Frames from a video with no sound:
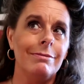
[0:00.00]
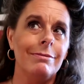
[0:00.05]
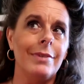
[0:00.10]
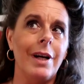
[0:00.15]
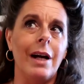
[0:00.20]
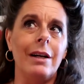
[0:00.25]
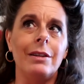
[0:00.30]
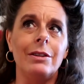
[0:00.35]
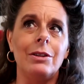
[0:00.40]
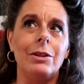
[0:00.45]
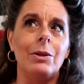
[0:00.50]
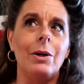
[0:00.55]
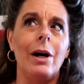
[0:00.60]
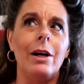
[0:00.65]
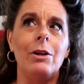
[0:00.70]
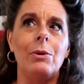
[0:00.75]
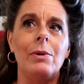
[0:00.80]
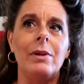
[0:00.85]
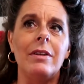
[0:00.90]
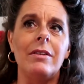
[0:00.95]
I don't know, I
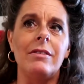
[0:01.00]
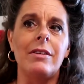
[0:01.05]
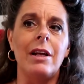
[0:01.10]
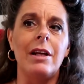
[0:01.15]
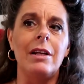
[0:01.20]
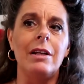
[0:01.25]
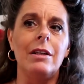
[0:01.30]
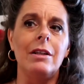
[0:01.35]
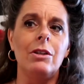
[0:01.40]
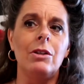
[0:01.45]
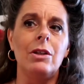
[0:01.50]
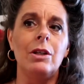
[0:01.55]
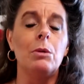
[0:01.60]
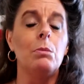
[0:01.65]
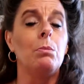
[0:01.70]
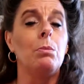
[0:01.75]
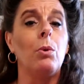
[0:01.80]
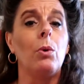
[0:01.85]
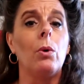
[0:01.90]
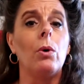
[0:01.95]
don't want to say you get
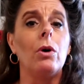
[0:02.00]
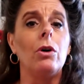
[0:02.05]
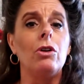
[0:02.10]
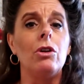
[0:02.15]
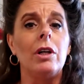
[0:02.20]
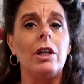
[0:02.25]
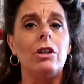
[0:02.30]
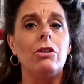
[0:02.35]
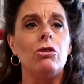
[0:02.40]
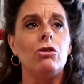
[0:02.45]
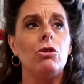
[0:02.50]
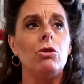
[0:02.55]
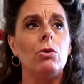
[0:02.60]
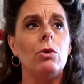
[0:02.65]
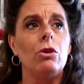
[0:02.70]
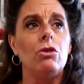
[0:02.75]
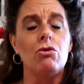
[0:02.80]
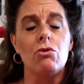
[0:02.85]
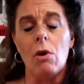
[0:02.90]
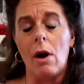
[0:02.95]
bored, you get to
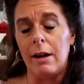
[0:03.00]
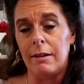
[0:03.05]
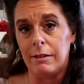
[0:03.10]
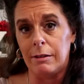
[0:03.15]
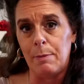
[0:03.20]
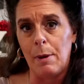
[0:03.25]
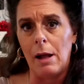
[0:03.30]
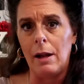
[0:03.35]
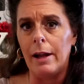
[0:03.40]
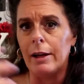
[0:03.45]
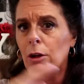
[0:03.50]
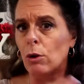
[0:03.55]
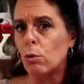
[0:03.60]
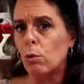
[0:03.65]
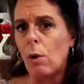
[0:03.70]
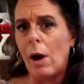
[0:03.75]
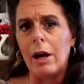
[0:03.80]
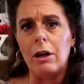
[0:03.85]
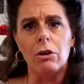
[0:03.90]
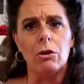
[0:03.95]
a dry spell like a
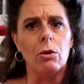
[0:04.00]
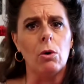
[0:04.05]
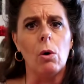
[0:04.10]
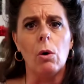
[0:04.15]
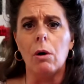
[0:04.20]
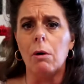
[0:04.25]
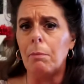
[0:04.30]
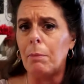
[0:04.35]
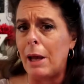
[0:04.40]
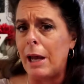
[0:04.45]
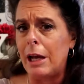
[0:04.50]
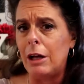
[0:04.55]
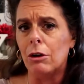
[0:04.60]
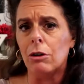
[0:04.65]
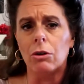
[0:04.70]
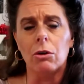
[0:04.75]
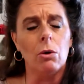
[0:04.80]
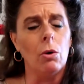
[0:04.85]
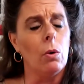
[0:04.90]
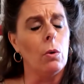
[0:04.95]
writer or a
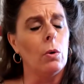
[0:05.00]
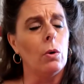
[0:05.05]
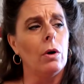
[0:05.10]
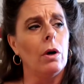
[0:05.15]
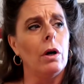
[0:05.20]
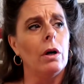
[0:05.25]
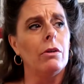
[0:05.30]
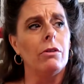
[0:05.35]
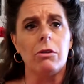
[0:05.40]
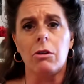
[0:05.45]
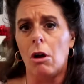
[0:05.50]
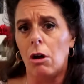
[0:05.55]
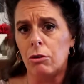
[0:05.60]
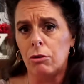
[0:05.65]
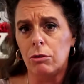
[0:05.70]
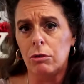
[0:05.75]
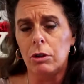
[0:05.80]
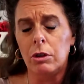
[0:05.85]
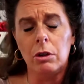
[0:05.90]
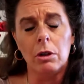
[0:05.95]
painter or a
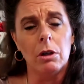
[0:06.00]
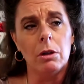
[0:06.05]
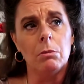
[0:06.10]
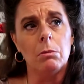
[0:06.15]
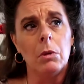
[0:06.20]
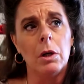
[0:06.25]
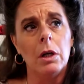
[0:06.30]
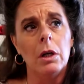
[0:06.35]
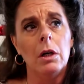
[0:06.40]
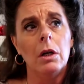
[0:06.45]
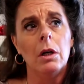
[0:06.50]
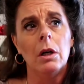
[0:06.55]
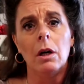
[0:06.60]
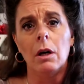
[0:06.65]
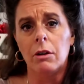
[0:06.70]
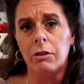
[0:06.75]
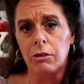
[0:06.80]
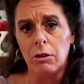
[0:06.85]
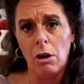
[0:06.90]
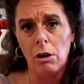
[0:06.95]
song, you know,
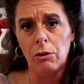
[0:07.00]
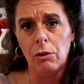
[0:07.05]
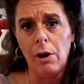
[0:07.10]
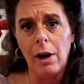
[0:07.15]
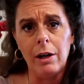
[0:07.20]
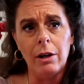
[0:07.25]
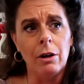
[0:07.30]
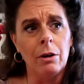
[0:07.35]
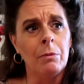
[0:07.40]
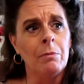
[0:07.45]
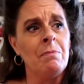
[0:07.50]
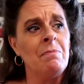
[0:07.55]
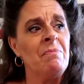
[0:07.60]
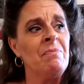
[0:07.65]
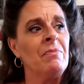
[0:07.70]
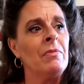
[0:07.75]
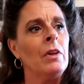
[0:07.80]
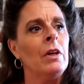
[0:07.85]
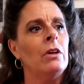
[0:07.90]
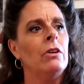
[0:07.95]
a songwriter.
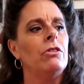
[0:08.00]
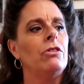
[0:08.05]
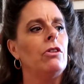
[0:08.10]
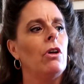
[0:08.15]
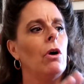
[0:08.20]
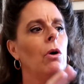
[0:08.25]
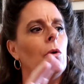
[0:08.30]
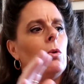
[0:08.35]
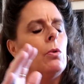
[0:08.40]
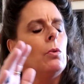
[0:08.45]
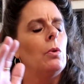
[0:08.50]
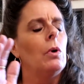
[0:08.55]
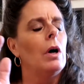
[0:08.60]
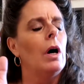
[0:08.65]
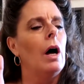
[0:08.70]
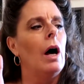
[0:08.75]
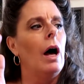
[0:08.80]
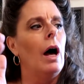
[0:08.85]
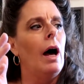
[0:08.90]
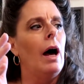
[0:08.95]
So
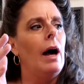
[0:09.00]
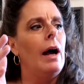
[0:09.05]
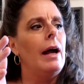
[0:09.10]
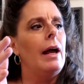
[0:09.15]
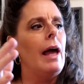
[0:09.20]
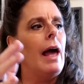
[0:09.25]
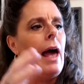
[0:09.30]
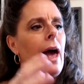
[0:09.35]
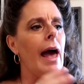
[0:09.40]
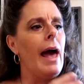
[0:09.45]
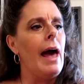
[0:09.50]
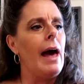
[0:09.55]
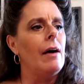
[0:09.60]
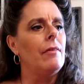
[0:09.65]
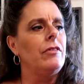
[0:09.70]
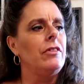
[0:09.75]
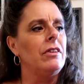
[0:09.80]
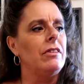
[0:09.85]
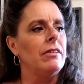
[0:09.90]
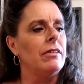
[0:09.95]
I
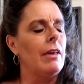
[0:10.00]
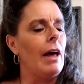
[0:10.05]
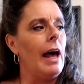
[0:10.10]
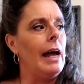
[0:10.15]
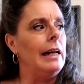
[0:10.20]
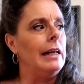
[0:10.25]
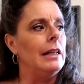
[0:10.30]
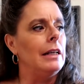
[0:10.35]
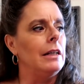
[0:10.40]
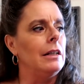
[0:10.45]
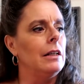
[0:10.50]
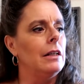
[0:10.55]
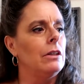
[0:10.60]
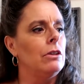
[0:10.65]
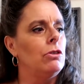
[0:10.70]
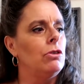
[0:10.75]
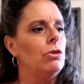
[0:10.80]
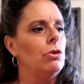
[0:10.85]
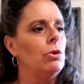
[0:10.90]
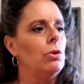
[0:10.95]
have decided
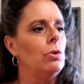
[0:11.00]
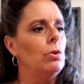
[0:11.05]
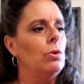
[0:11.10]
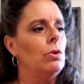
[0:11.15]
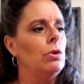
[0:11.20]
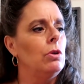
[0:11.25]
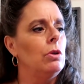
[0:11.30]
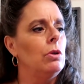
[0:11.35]
to